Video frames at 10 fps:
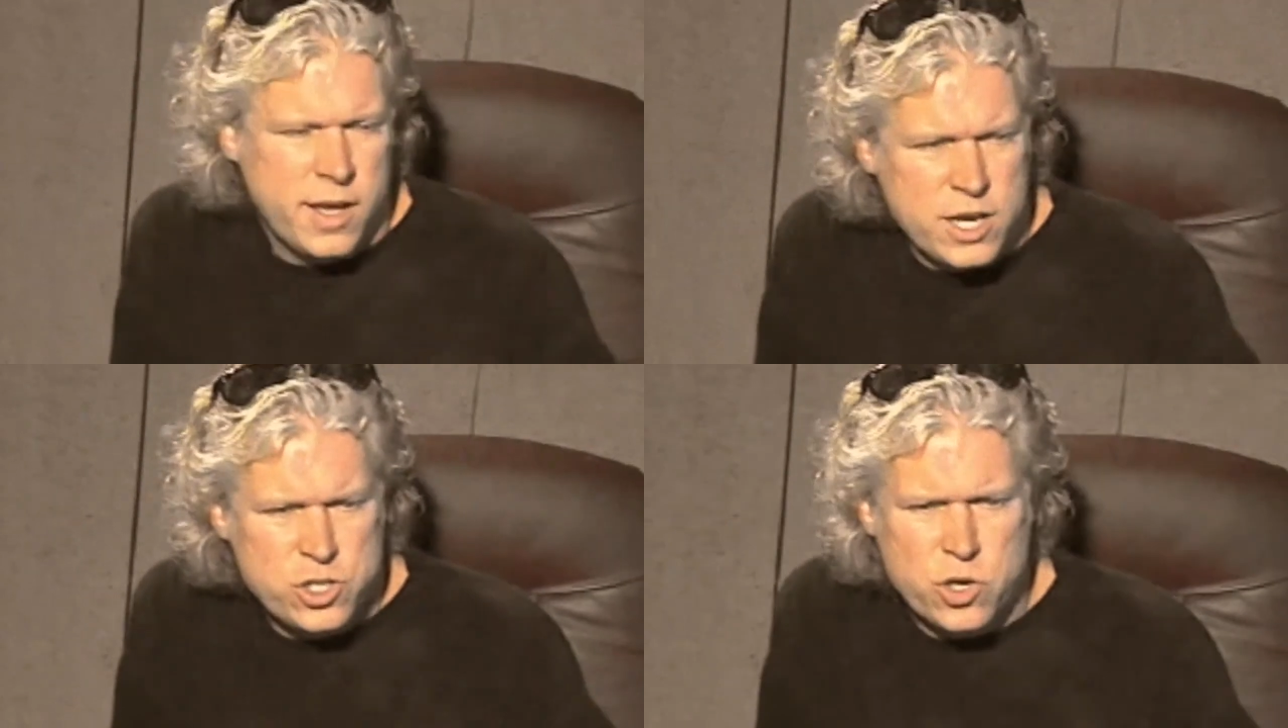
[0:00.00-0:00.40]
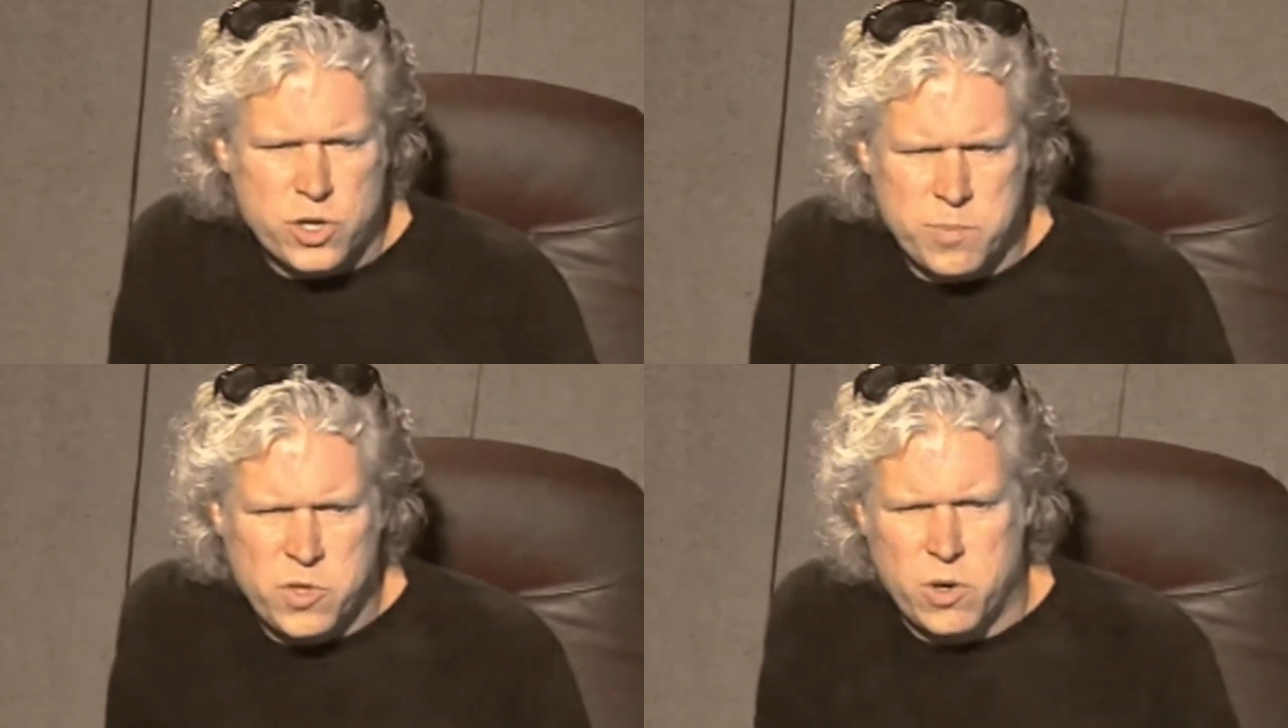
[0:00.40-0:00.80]
I
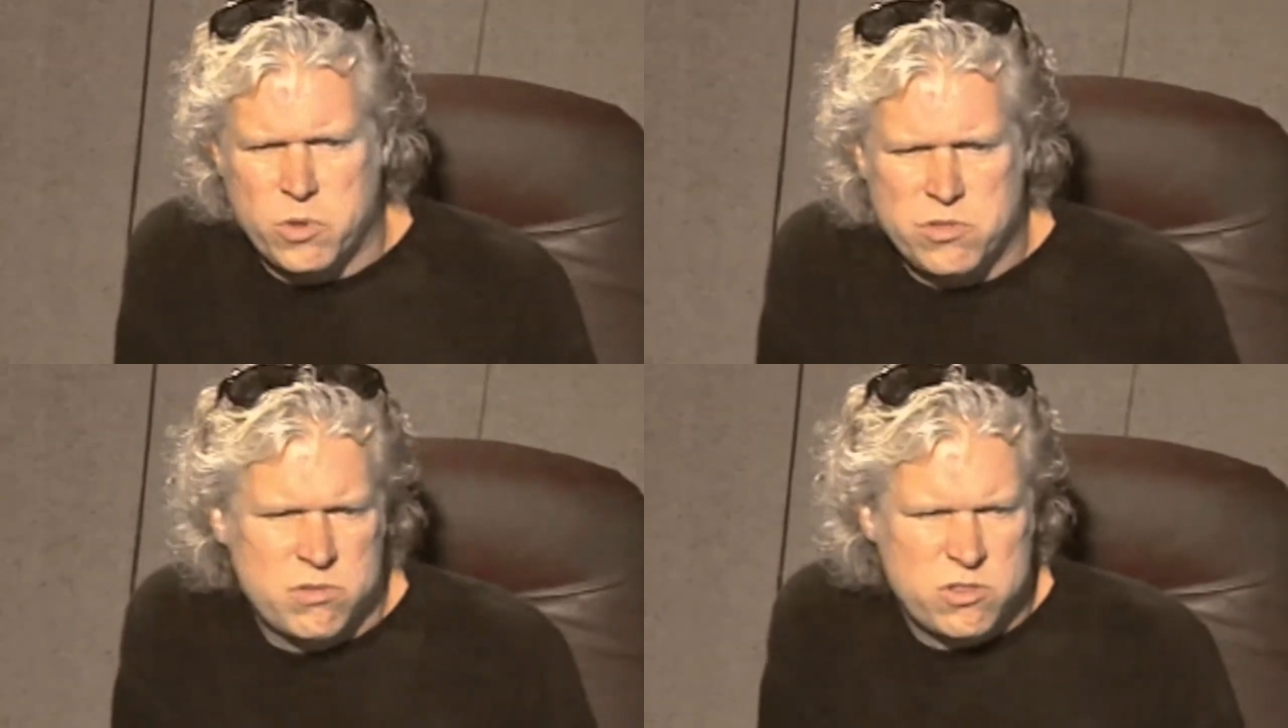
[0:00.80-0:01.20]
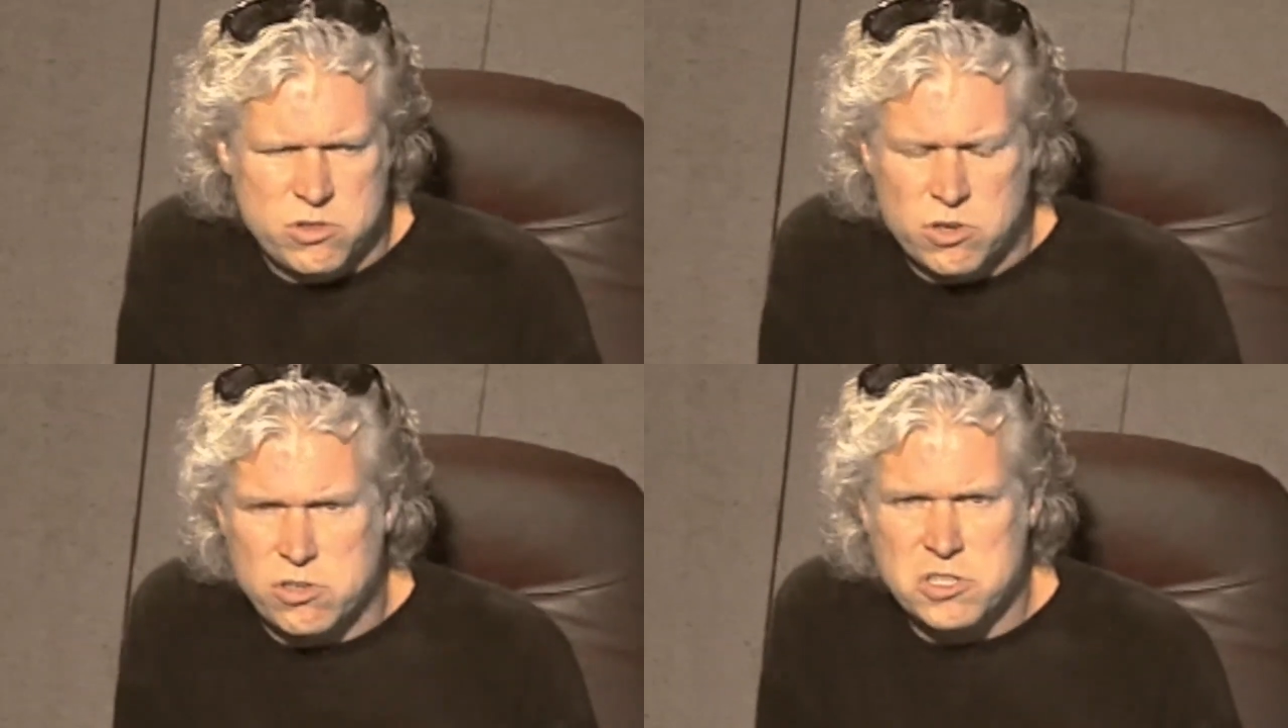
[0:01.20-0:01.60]
showed up there with
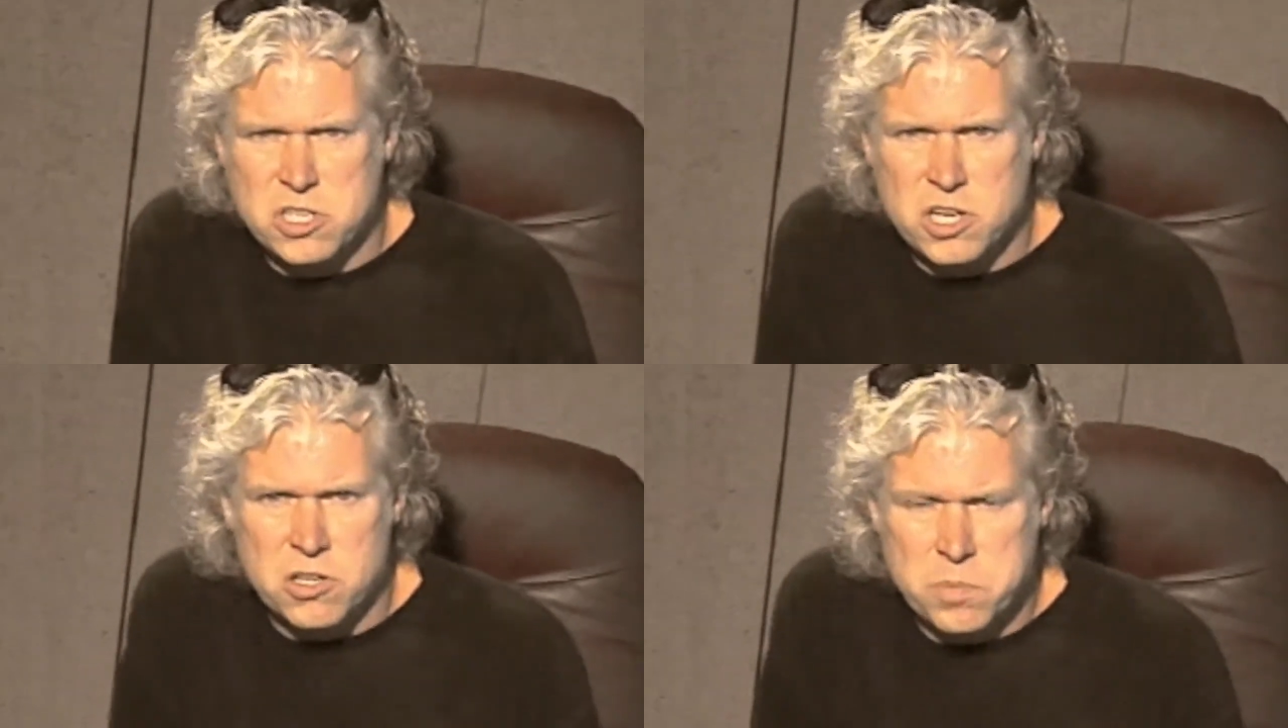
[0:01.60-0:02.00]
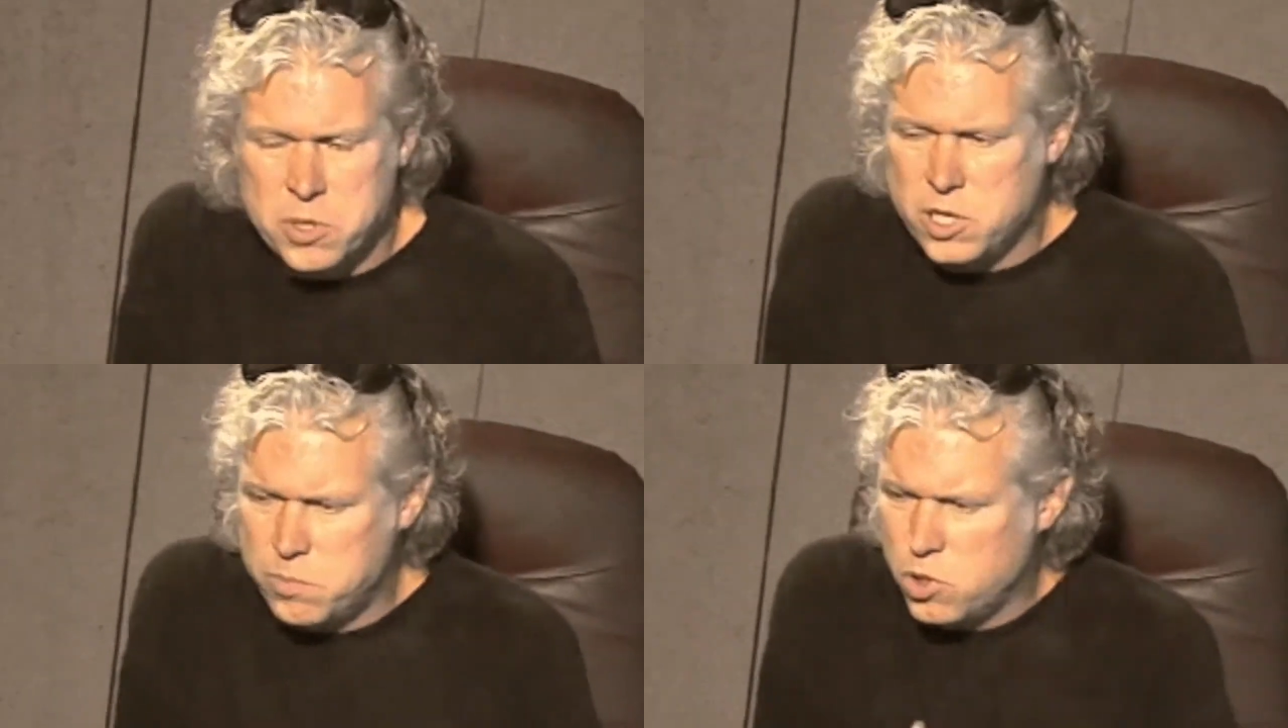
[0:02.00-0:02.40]
13 other
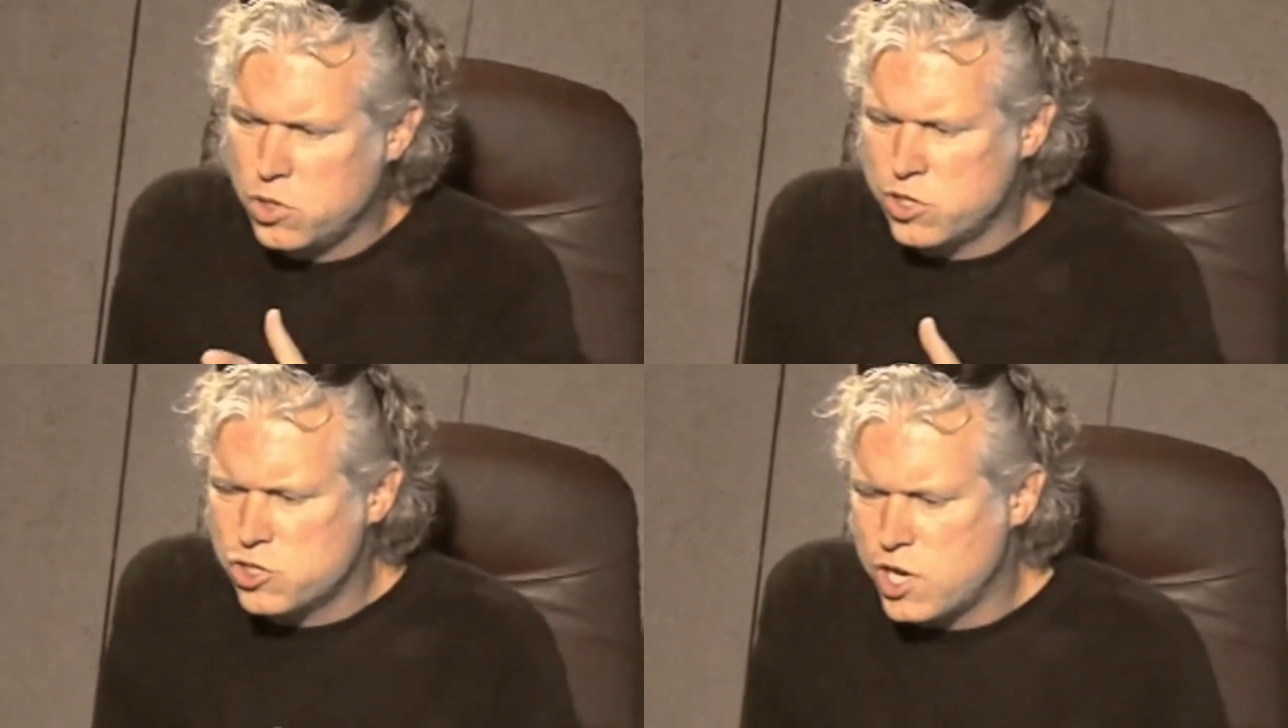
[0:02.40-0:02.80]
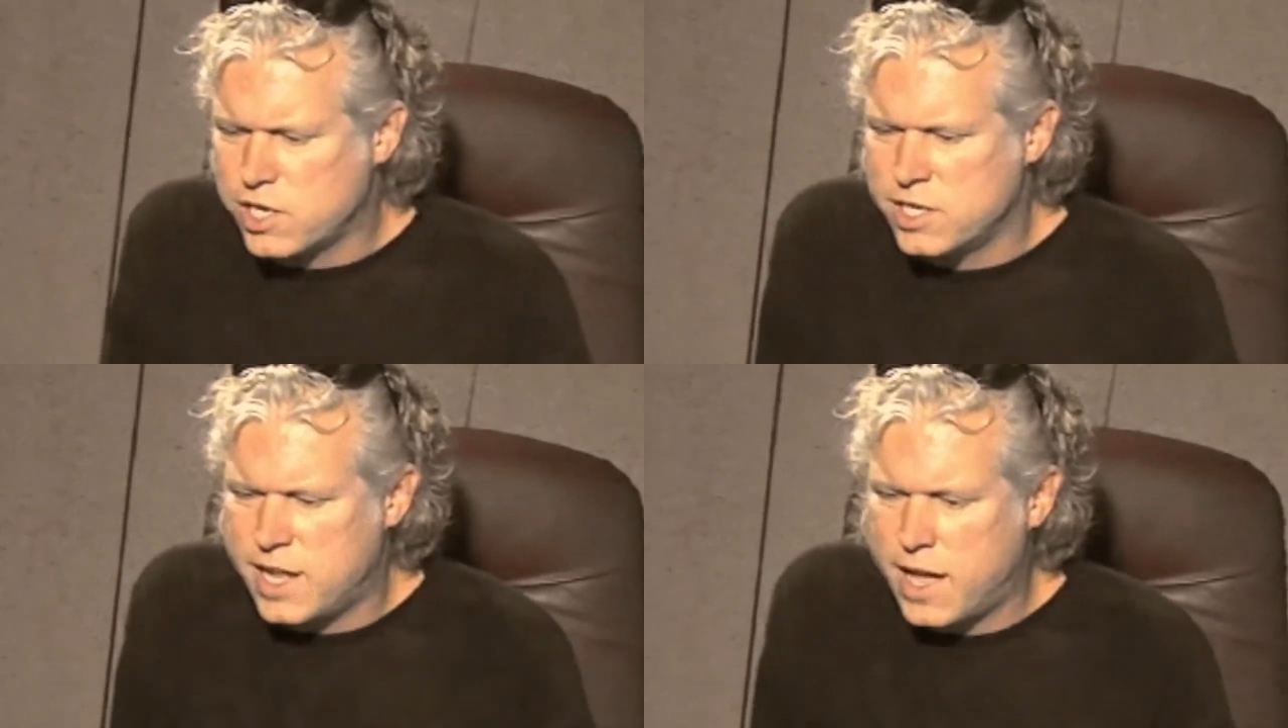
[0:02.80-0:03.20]
people and
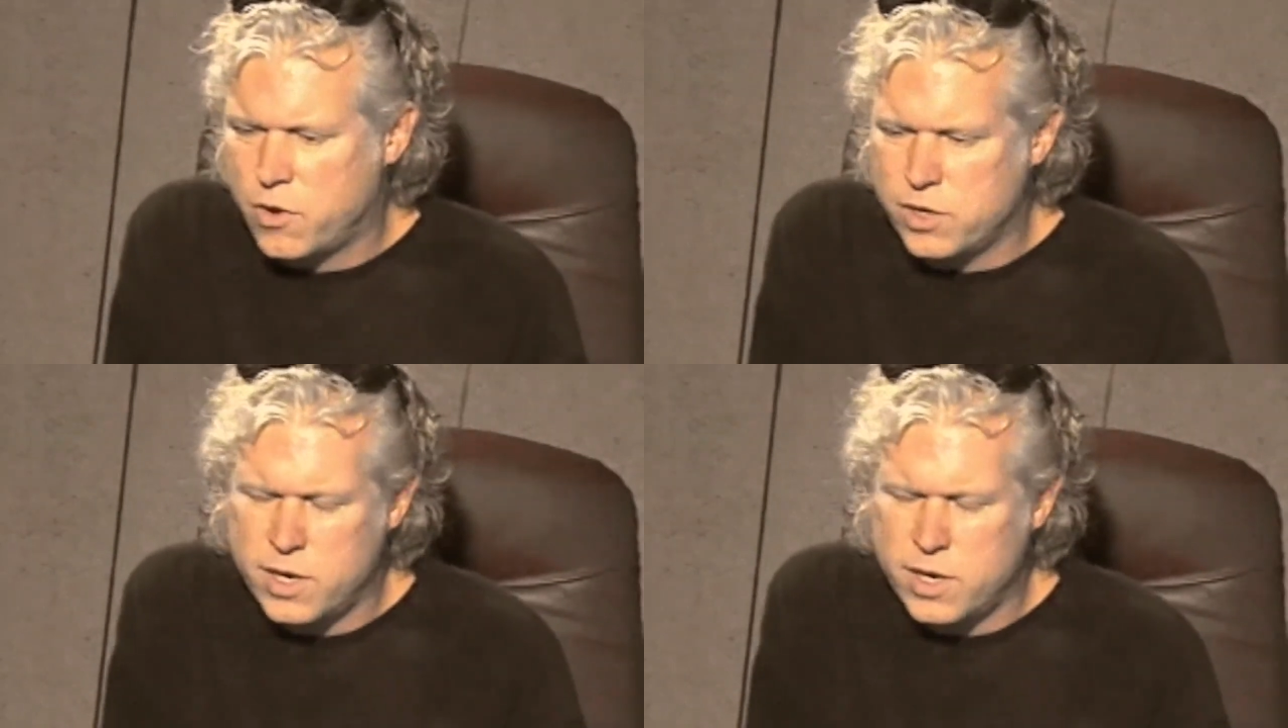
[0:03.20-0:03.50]
checked it out,